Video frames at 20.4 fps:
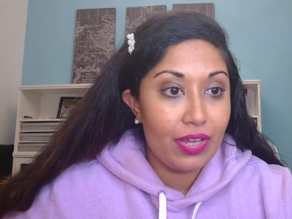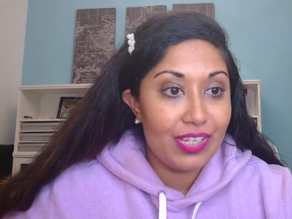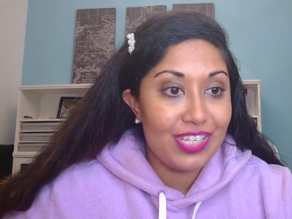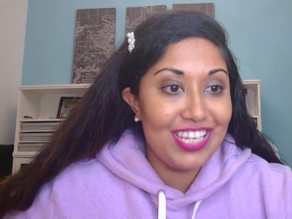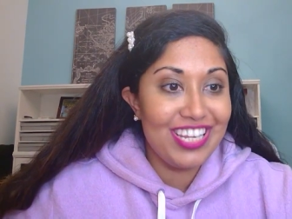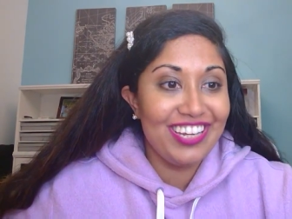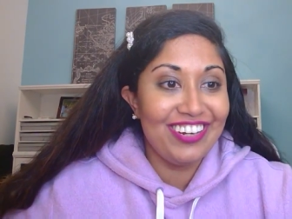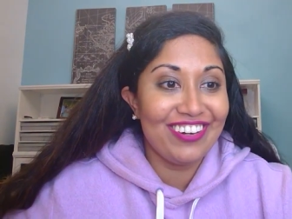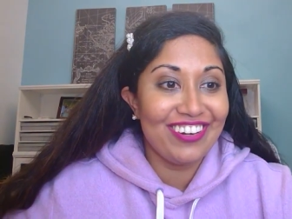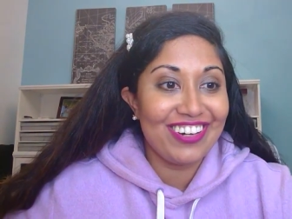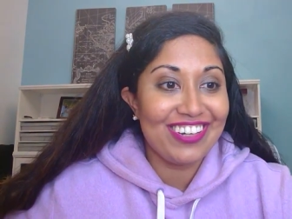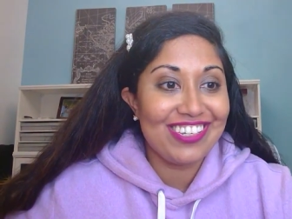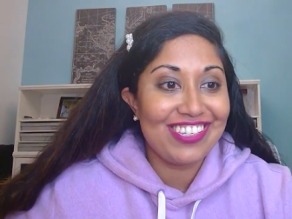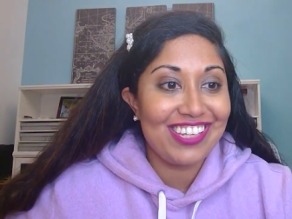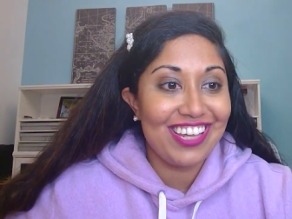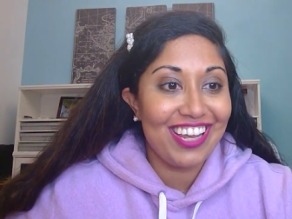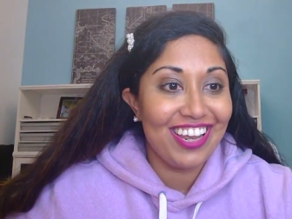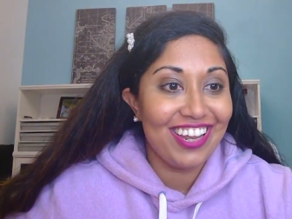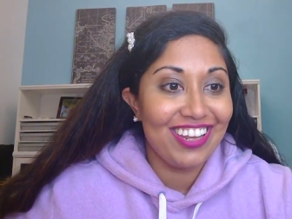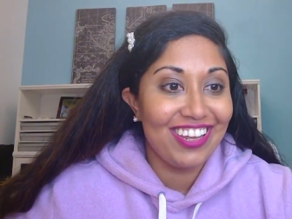Sierra
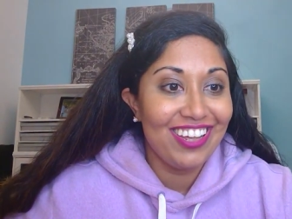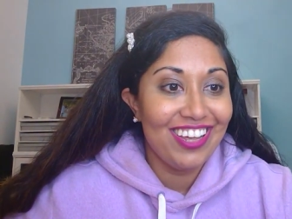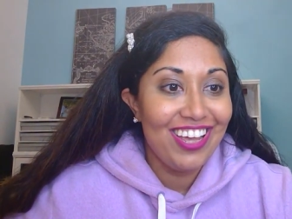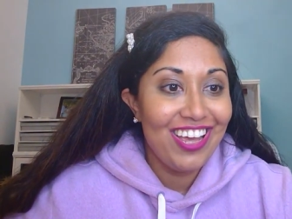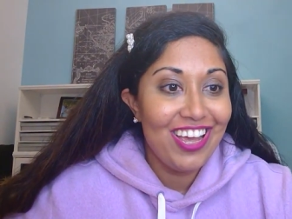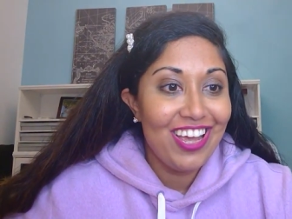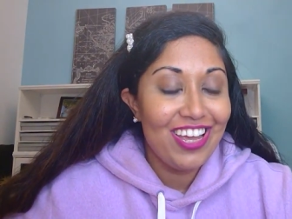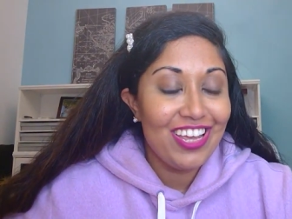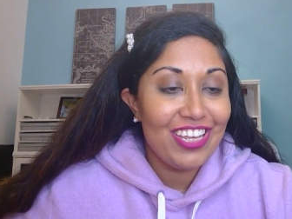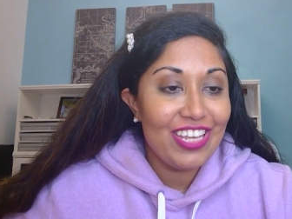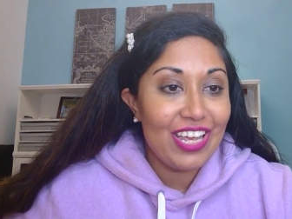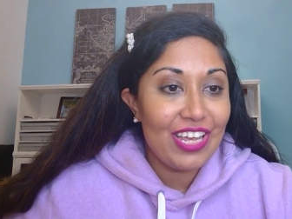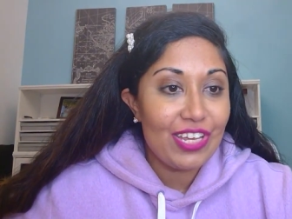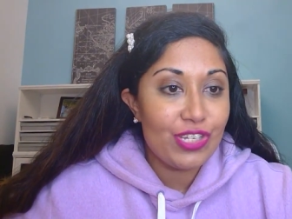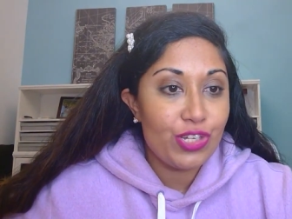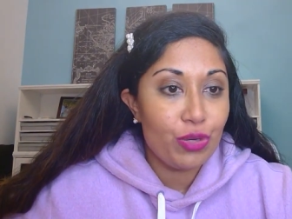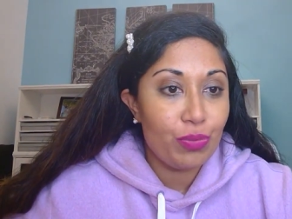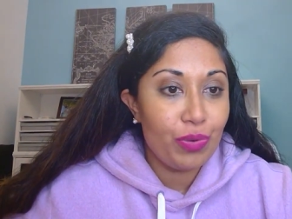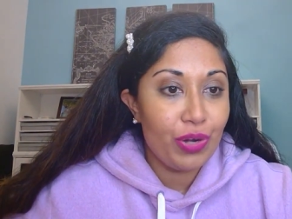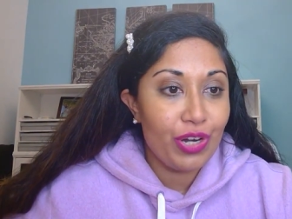saying,
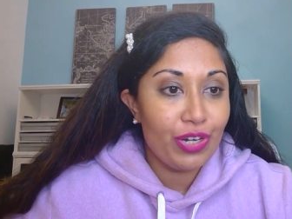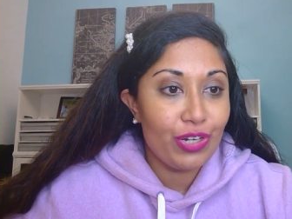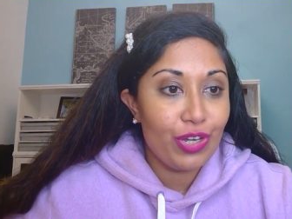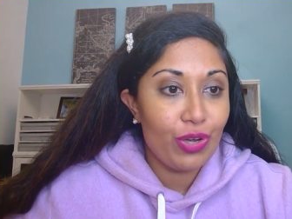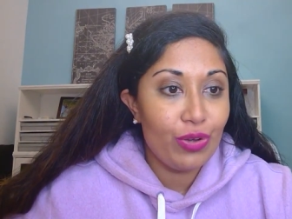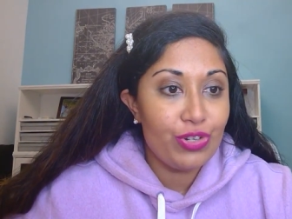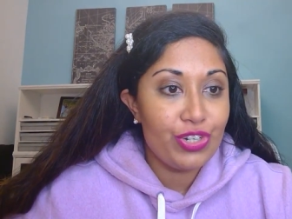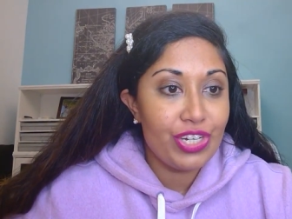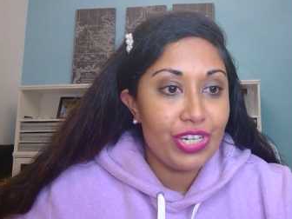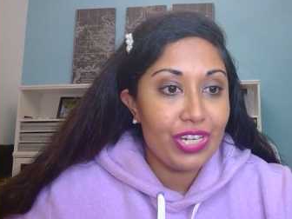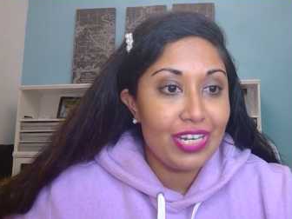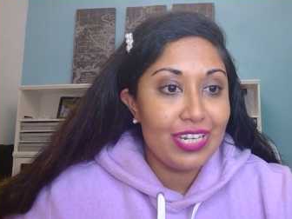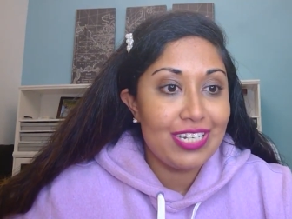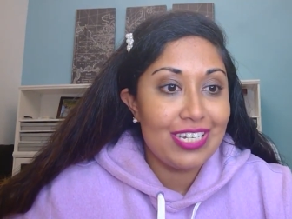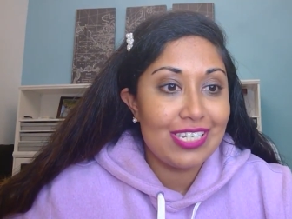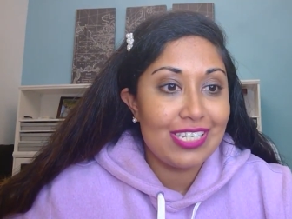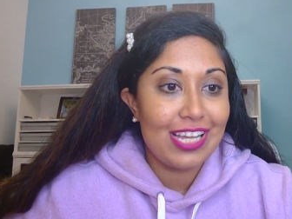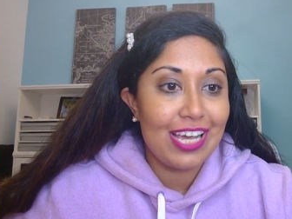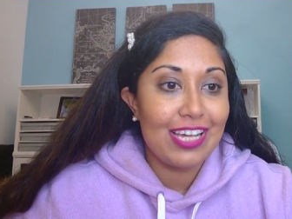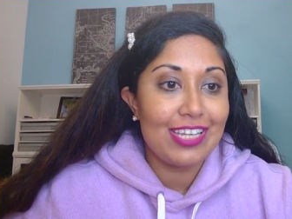yes, your brand coaching and
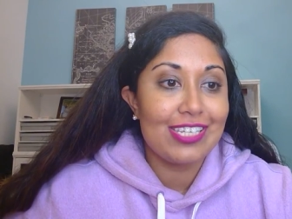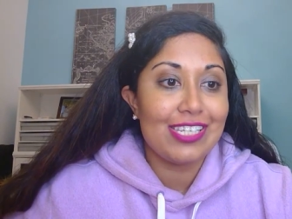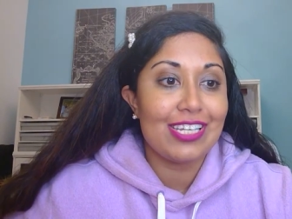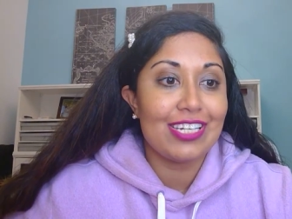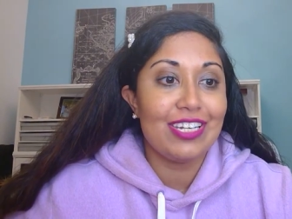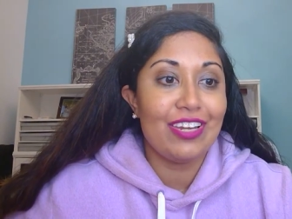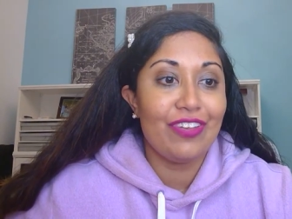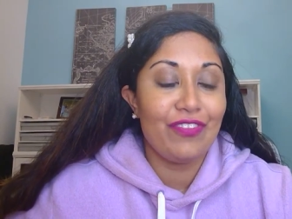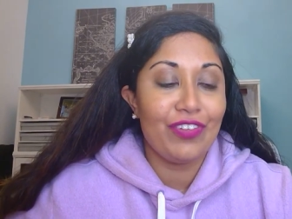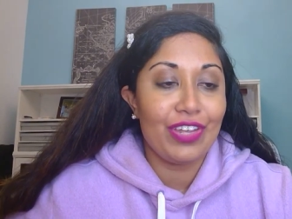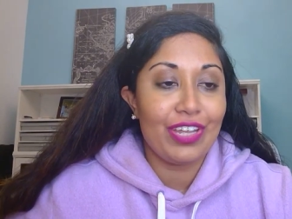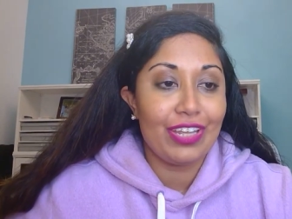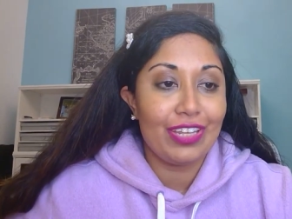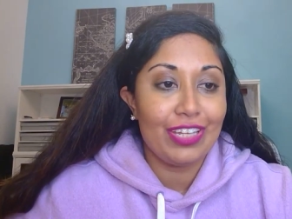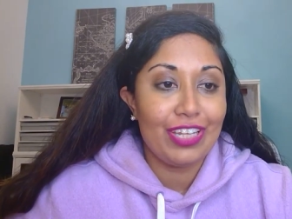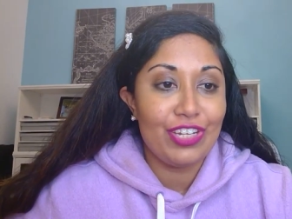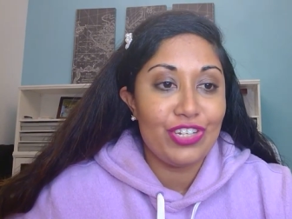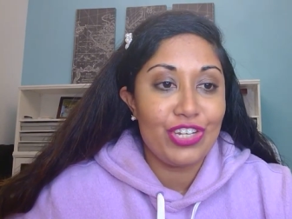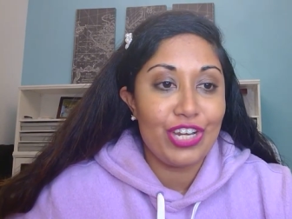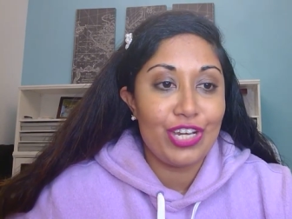design
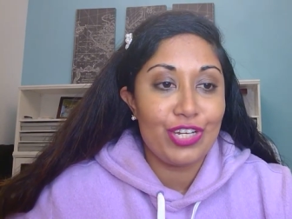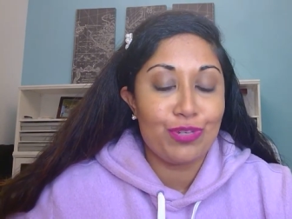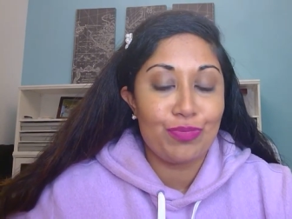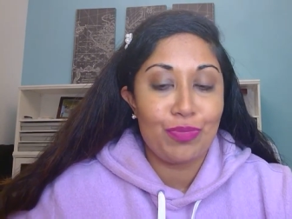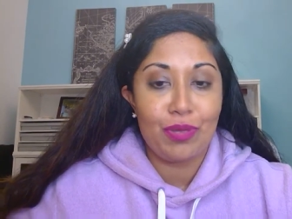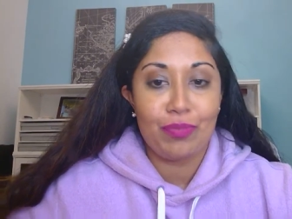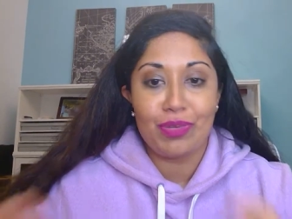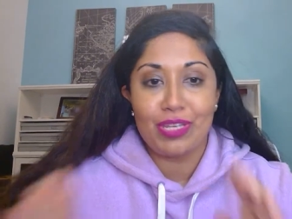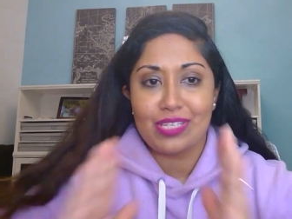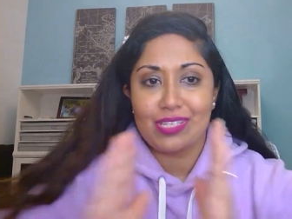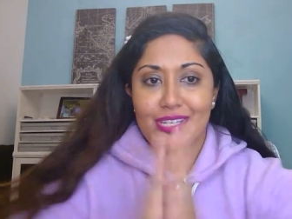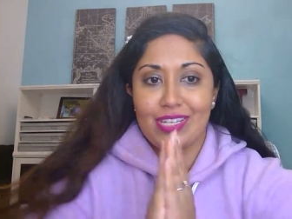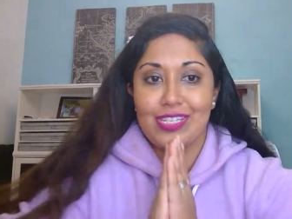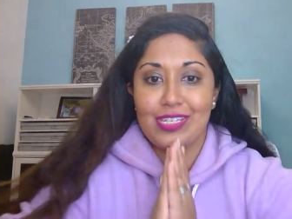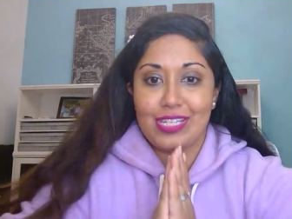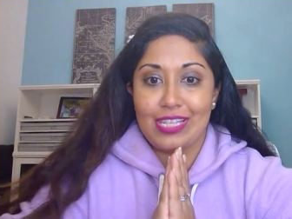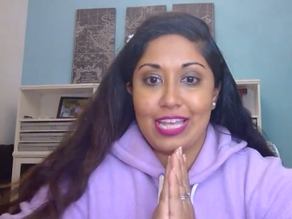significantly changed my business.